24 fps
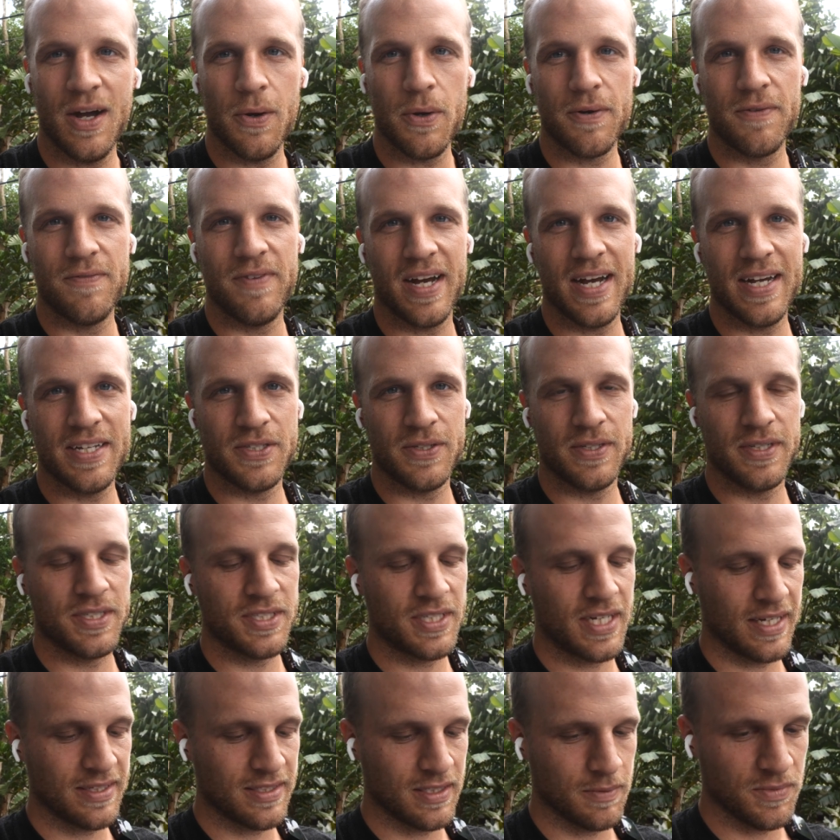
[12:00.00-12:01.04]
I would advise you to
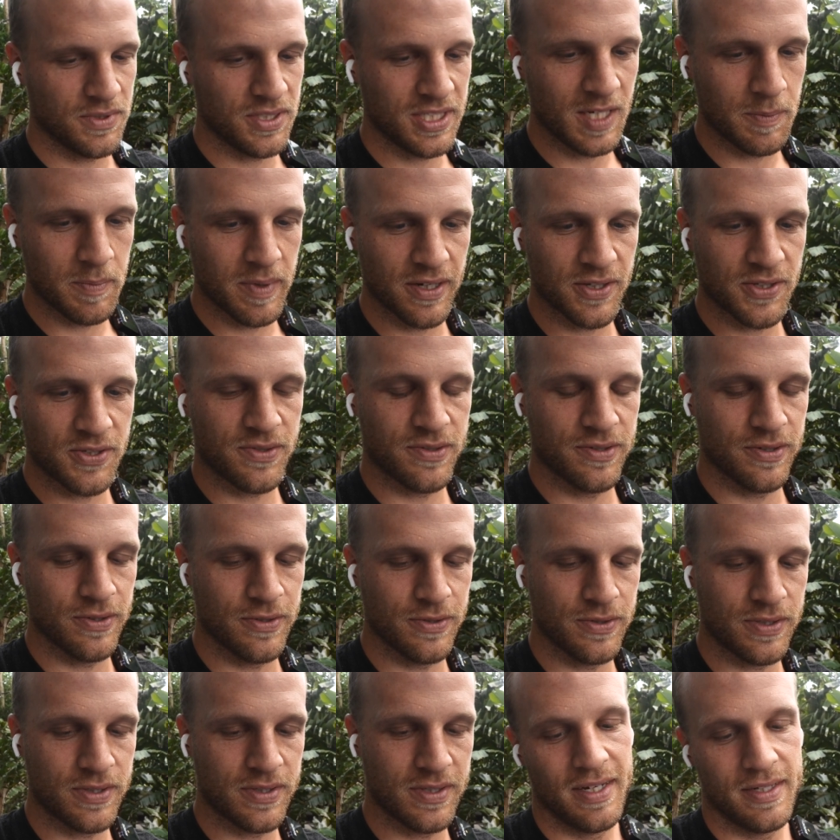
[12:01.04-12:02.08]
just get some sheet metal
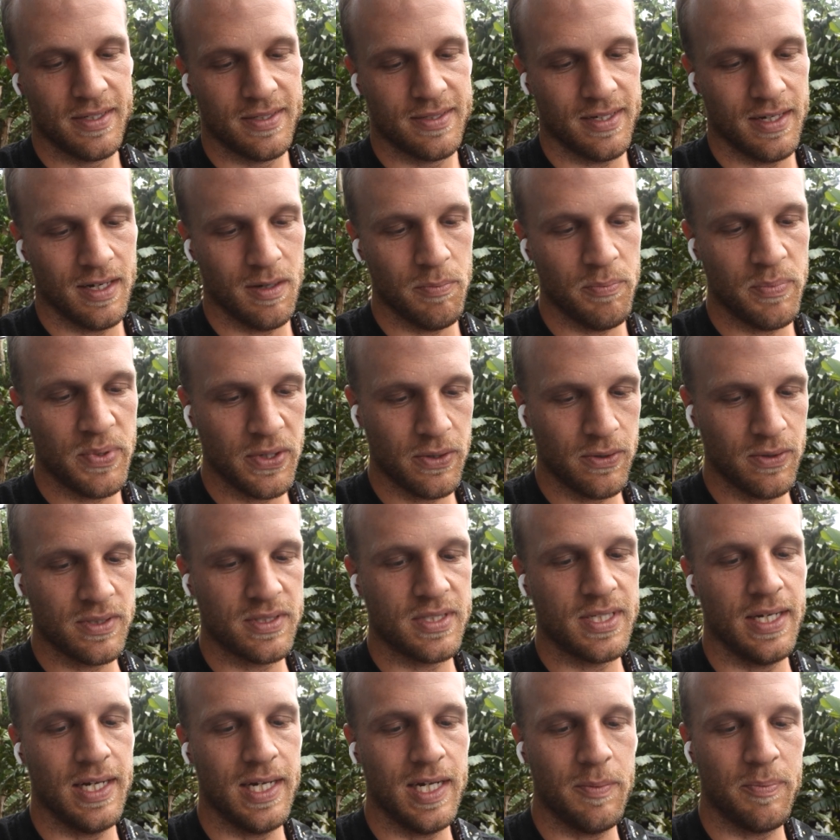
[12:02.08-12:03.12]
screws, some butyl
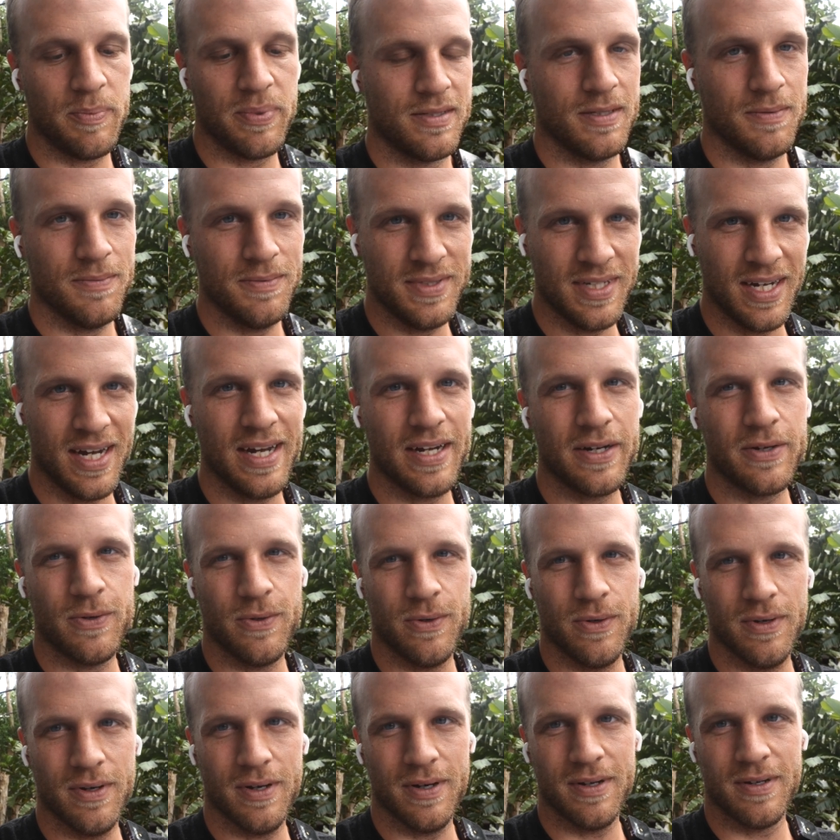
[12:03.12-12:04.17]
tape, some
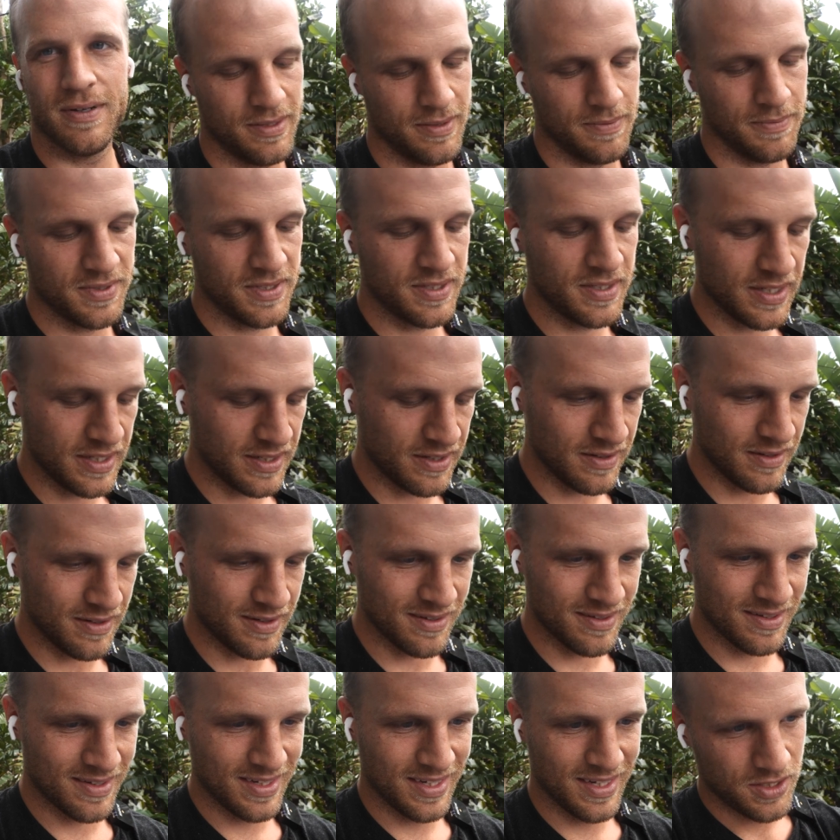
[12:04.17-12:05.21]
die-core, some
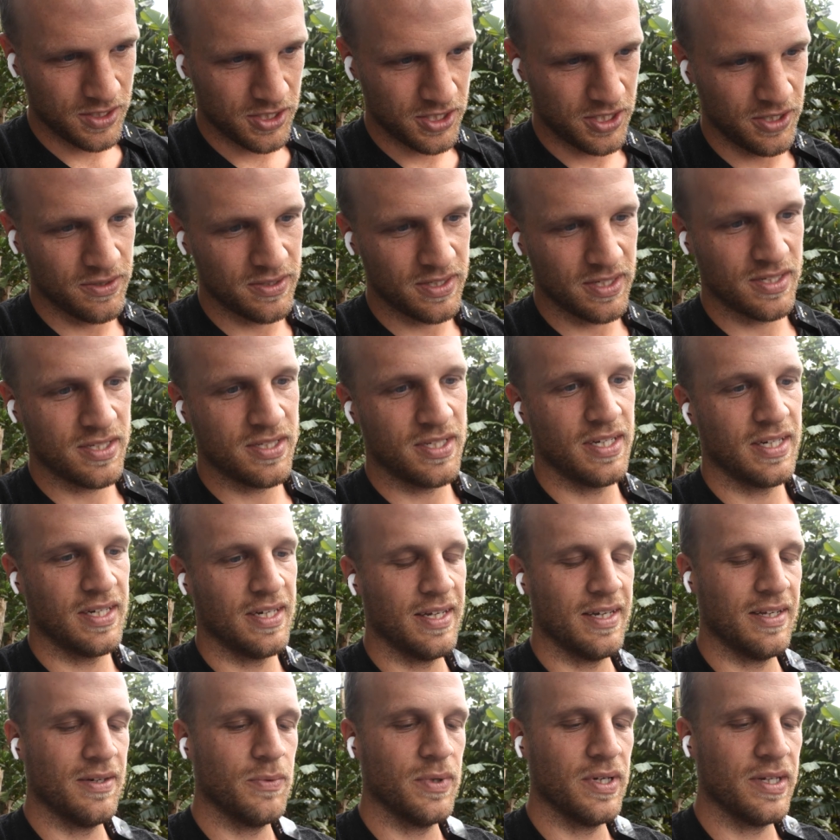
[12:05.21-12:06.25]
steel, shoot this thing
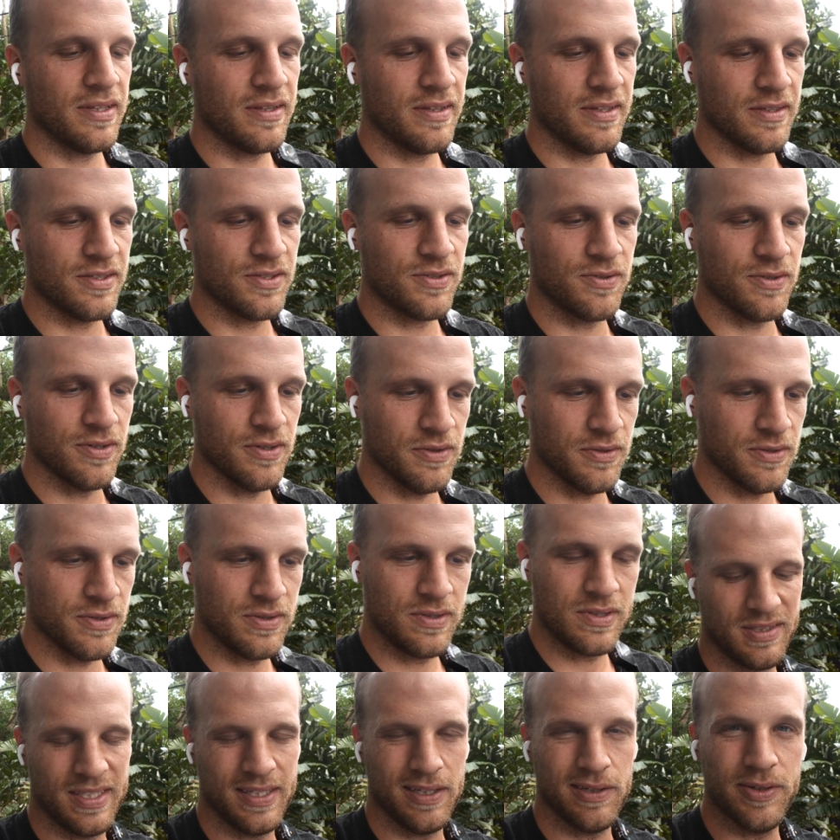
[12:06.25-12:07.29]
in with the screws,
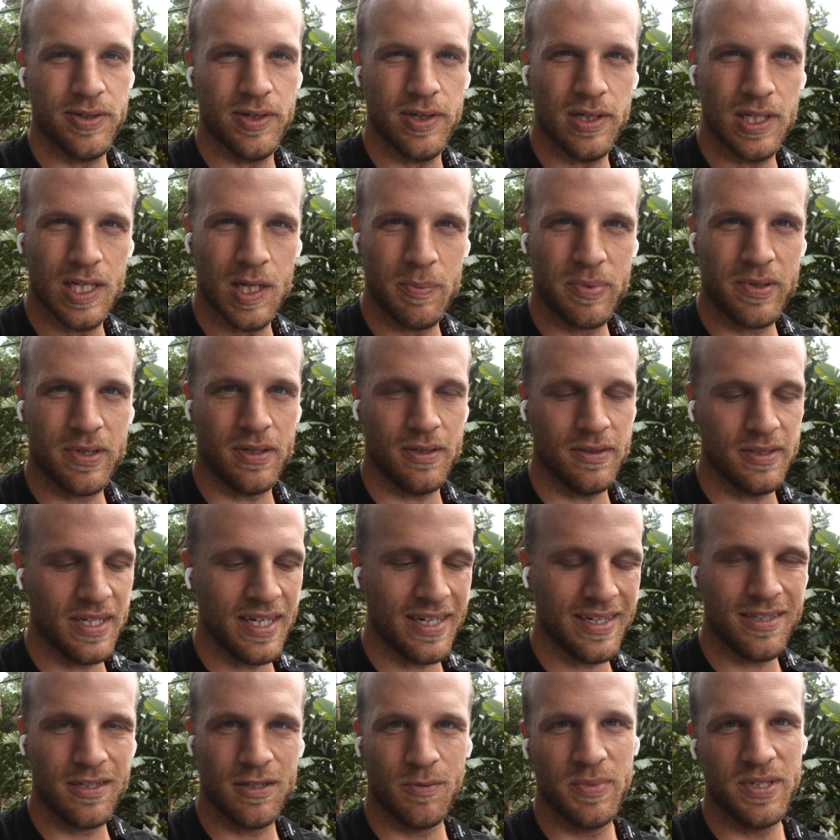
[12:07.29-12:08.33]
seal it all up all
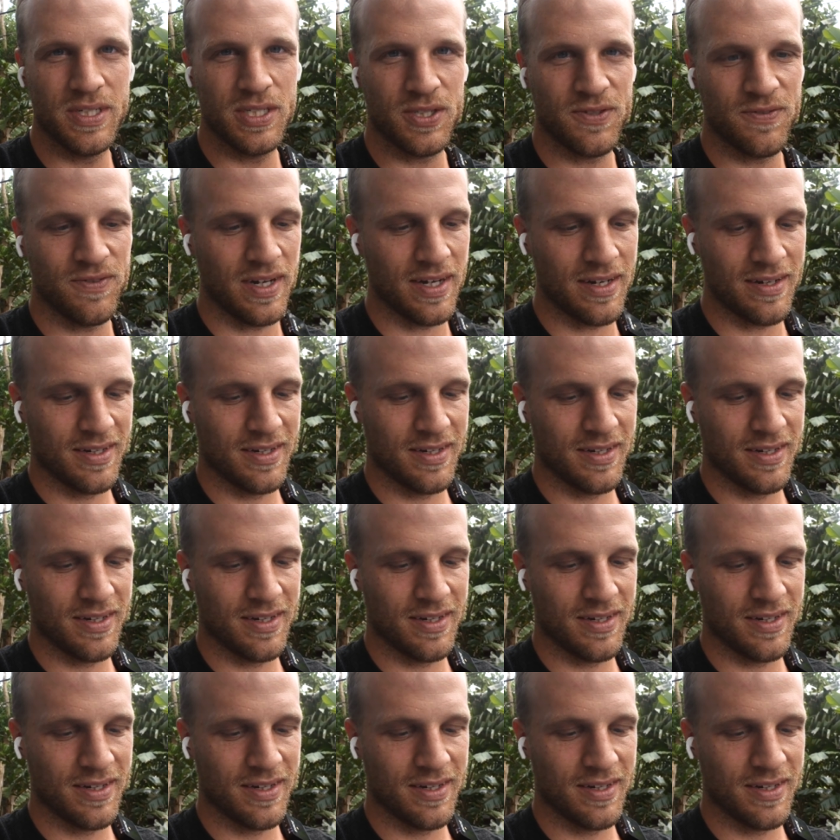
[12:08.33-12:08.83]
day. You'll be just fine.